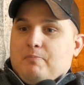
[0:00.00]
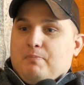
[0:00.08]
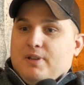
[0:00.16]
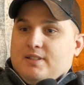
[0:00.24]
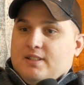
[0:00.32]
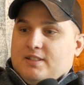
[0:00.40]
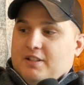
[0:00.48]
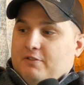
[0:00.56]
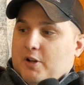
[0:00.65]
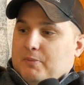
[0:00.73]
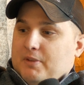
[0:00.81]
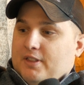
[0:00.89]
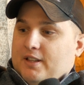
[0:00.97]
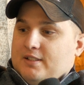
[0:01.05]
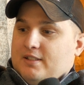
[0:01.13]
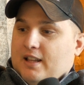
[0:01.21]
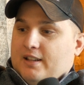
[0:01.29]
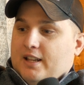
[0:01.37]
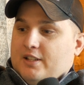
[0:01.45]
business development, things of
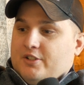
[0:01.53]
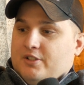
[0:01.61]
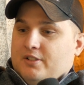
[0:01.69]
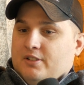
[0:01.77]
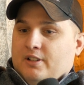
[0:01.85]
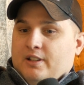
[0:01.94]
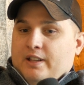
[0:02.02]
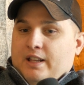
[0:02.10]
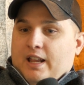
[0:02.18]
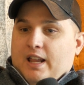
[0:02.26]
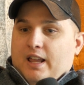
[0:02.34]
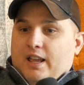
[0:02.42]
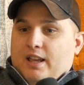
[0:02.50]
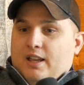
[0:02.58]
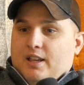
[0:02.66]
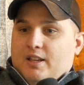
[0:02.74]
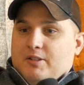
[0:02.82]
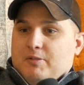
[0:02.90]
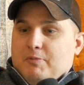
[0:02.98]
that nature.
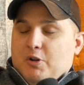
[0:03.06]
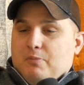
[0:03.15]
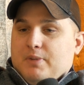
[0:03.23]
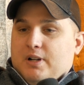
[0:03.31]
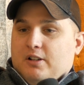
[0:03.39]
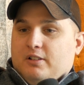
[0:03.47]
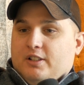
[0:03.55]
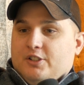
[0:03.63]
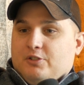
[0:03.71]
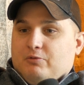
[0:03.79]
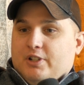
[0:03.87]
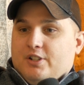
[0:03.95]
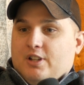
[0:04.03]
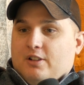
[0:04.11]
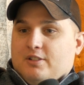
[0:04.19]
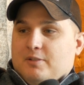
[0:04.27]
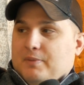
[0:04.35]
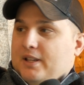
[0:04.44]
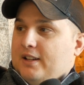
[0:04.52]
And Merrill Lynch reached out
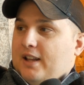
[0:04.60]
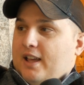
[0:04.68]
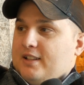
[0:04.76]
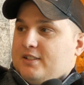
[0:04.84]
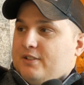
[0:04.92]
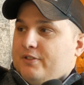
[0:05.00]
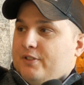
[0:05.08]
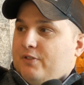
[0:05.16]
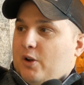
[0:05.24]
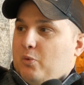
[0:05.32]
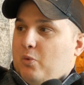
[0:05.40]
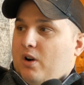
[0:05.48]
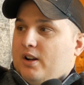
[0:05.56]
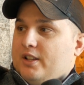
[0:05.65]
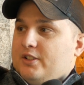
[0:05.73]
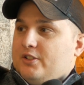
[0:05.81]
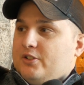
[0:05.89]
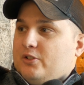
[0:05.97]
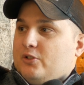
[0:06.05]
to me and asked if I wanted
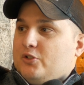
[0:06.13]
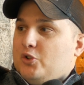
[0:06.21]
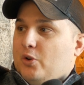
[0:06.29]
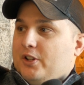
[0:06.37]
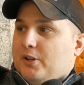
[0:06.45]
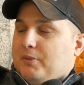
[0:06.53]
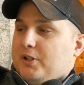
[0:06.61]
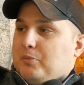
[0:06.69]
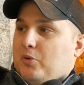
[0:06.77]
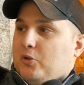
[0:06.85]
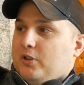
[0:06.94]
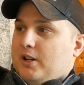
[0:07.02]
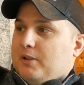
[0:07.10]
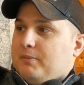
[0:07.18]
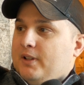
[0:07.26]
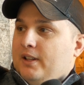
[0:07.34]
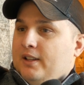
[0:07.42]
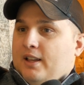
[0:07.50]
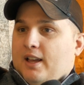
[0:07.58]
to join them in a program
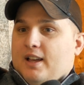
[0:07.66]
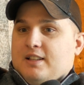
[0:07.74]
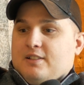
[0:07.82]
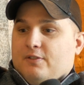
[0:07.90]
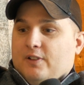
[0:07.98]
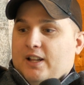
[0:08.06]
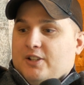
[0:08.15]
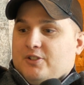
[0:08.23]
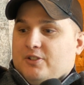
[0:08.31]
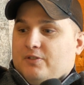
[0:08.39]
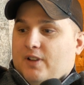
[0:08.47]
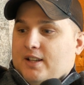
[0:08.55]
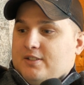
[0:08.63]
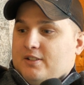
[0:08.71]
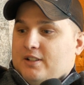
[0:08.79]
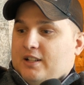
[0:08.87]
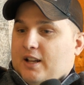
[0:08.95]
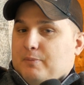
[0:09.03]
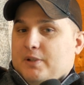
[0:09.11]
as a financial advisor,
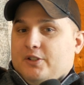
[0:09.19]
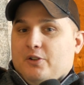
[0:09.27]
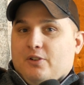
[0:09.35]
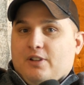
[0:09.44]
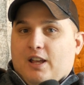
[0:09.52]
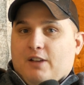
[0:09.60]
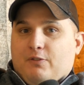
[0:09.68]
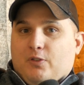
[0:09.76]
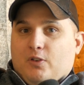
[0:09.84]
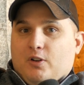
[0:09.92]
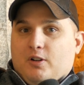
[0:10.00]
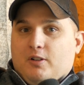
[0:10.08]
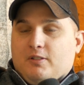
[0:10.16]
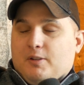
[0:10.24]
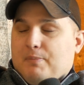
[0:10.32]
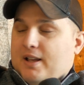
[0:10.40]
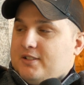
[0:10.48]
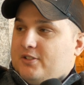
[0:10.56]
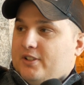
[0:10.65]
and I've been doing that for the
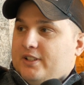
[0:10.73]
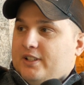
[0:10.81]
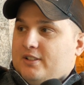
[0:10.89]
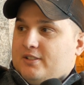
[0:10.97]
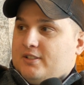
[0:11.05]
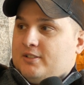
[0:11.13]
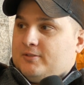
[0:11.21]
past 3 years.